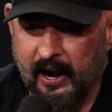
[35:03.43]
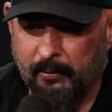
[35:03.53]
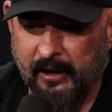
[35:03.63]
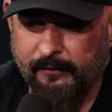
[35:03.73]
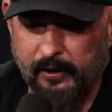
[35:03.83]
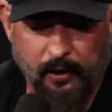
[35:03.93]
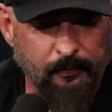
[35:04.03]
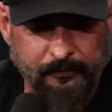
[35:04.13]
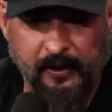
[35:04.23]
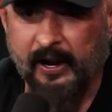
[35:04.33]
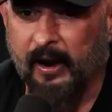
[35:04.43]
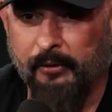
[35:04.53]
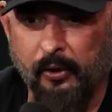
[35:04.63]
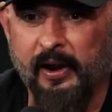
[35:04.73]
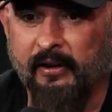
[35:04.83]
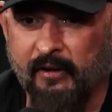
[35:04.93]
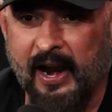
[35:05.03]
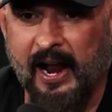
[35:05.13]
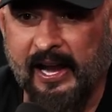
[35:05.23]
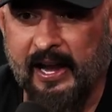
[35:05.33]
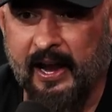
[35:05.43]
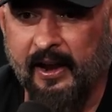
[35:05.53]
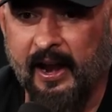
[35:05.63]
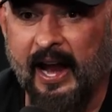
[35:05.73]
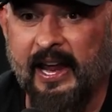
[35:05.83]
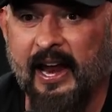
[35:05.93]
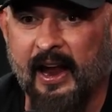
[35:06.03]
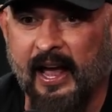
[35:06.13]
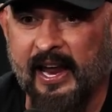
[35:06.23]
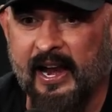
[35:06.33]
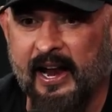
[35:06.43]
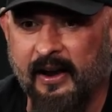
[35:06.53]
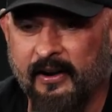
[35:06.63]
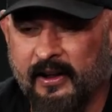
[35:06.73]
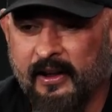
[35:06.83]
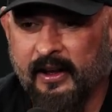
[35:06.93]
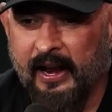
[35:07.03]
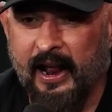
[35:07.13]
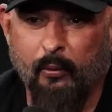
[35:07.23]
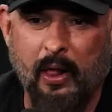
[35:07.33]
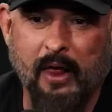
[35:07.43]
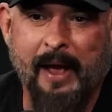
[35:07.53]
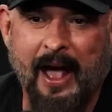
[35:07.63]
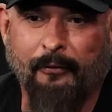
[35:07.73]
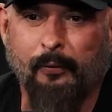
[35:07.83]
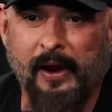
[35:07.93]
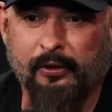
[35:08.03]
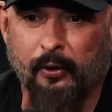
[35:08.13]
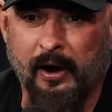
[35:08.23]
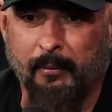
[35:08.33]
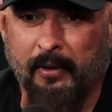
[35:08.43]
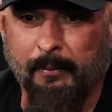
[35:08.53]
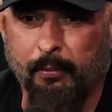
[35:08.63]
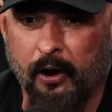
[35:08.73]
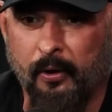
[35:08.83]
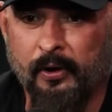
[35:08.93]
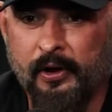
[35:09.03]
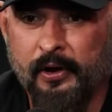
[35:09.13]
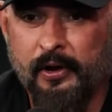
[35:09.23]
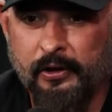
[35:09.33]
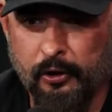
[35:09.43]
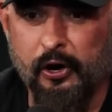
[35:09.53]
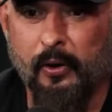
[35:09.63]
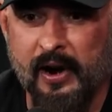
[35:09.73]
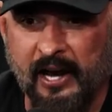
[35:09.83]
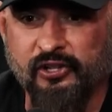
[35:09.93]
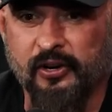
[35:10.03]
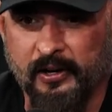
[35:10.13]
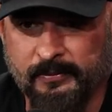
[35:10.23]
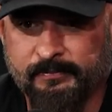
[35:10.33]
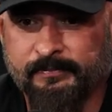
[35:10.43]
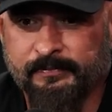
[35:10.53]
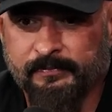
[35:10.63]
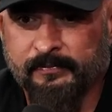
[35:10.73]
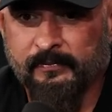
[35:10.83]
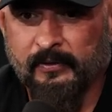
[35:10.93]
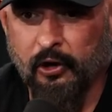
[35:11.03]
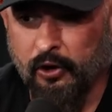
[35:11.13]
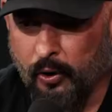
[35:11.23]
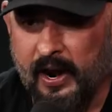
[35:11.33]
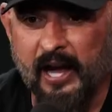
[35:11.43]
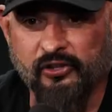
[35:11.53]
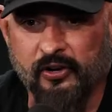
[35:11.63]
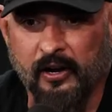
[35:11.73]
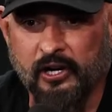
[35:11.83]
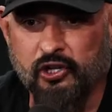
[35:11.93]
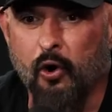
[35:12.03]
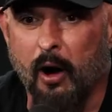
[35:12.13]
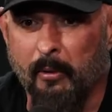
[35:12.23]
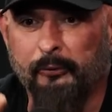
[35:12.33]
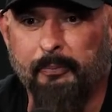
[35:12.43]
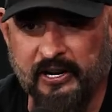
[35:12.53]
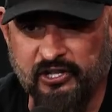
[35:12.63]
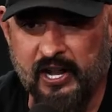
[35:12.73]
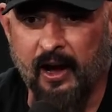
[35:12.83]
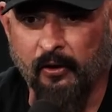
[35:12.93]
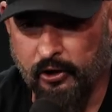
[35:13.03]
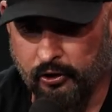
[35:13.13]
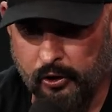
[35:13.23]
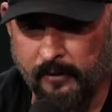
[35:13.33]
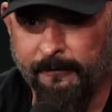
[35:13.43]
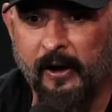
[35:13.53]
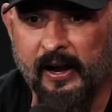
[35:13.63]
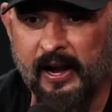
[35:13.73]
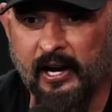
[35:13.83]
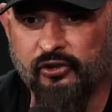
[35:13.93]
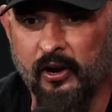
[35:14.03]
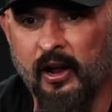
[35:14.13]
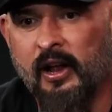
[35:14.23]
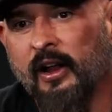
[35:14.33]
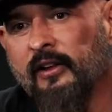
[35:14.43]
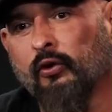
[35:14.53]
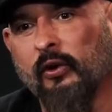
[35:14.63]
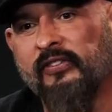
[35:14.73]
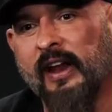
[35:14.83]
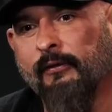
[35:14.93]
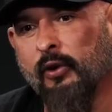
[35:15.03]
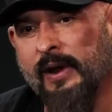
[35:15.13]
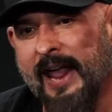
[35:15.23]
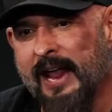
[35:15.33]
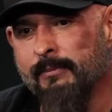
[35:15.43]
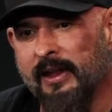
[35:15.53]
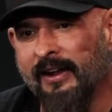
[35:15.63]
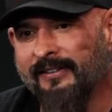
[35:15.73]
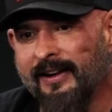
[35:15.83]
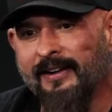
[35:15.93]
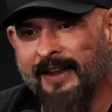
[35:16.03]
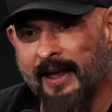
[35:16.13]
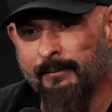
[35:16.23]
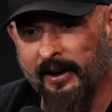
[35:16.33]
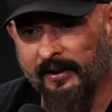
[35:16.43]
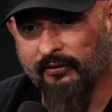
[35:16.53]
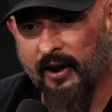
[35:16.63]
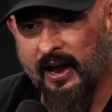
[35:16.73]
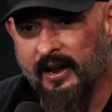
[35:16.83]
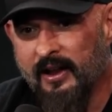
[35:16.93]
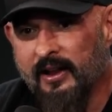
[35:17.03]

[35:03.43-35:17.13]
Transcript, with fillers: I'm like, you know, it, I'm doing it right. And I get in and I get, I get in. And while I'm halfway through it, I'm like, bro, you're doing extra. Mm. You're doing mm. extra because you almost bitched out. You're doing fucking extra. And so instead of doing eight minutes, I did 10 minutes, right?